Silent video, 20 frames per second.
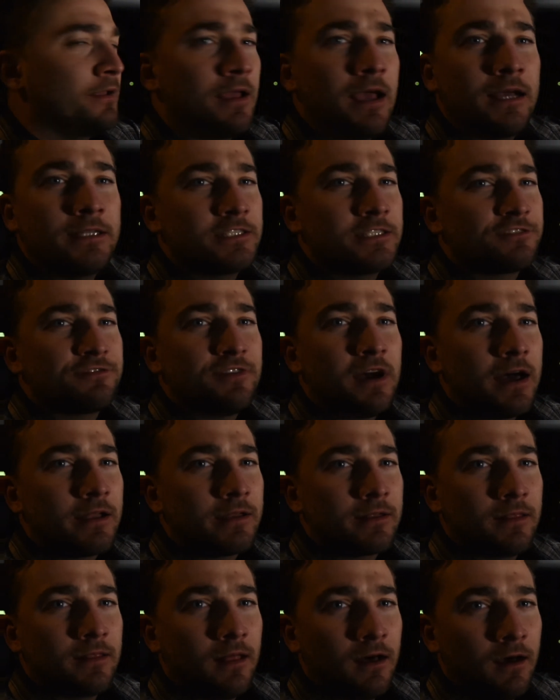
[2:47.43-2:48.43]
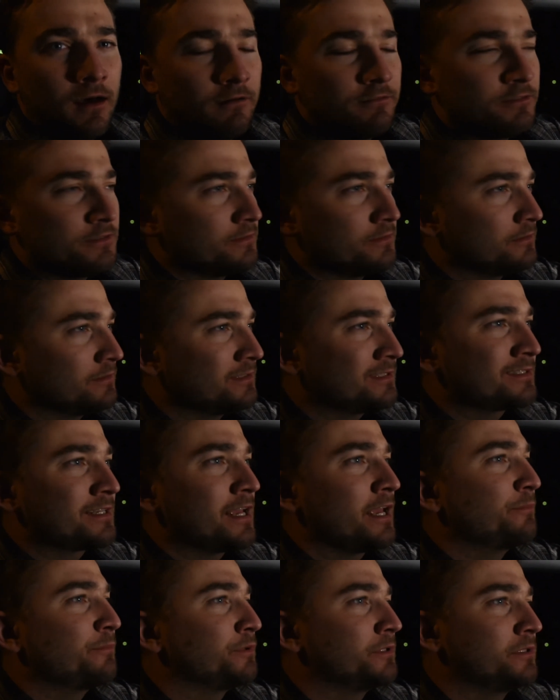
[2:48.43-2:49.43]
and just finding love and
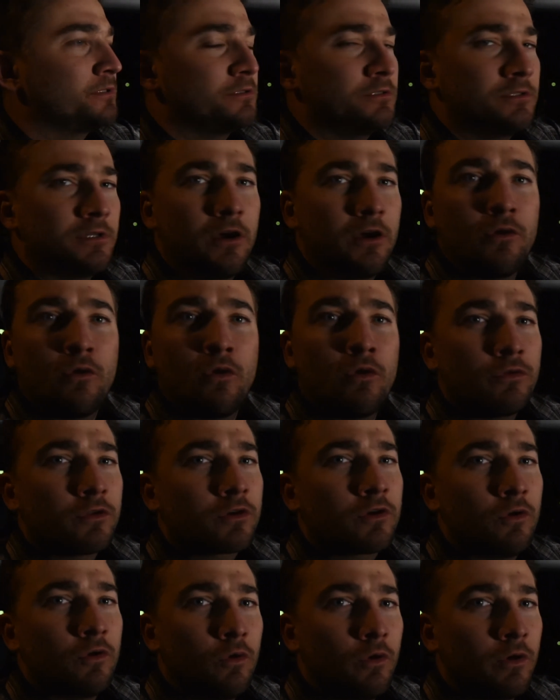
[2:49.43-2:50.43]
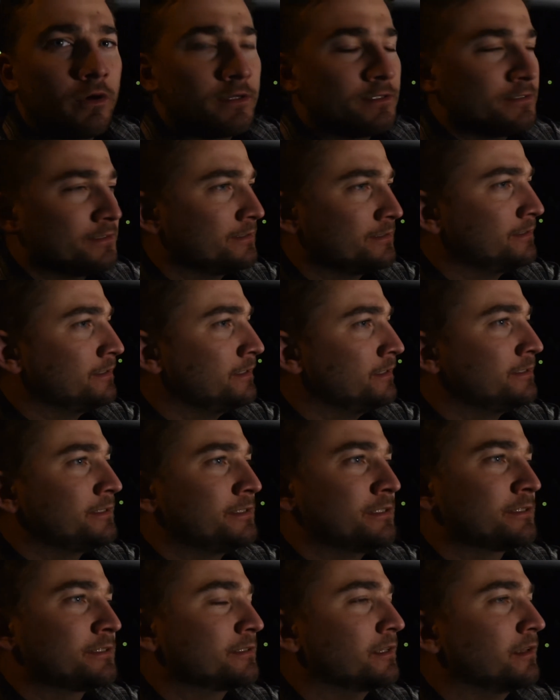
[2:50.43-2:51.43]
escaping, on the court, and
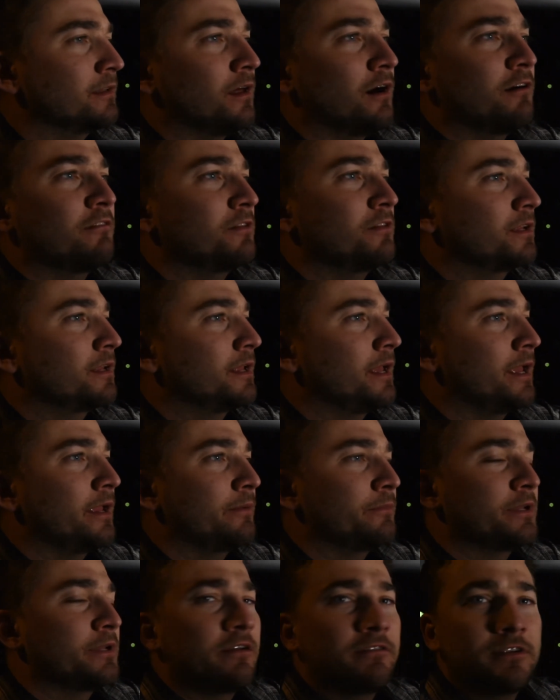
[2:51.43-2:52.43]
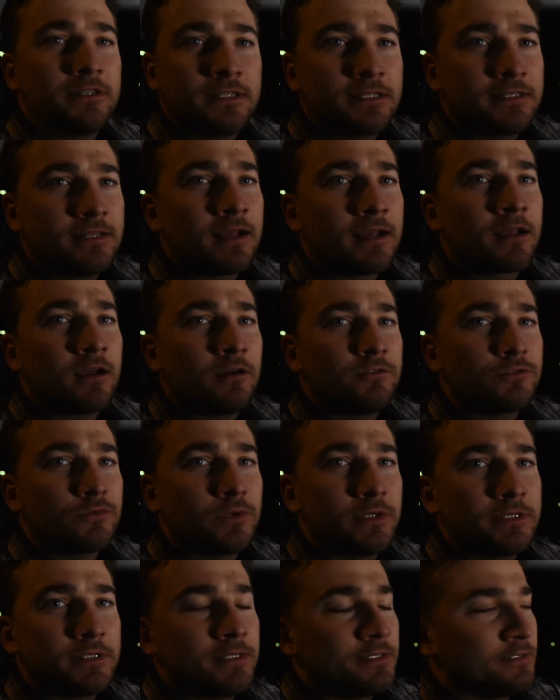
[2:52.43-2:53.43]
just the love of the game and everything that comes
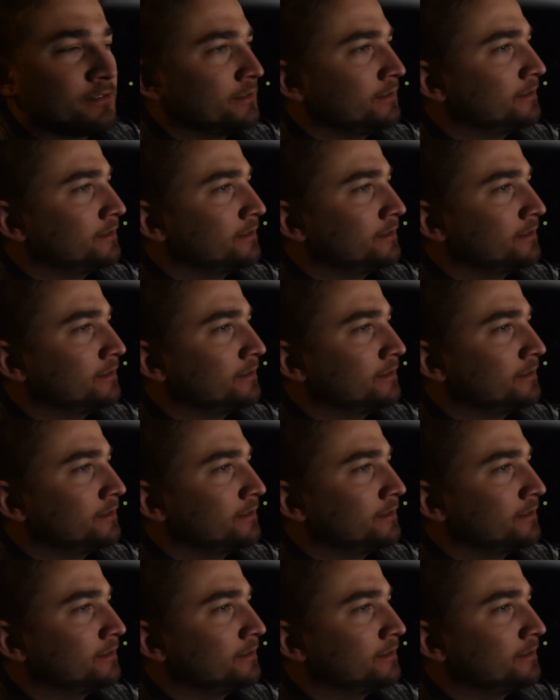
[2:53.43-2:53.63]
with it.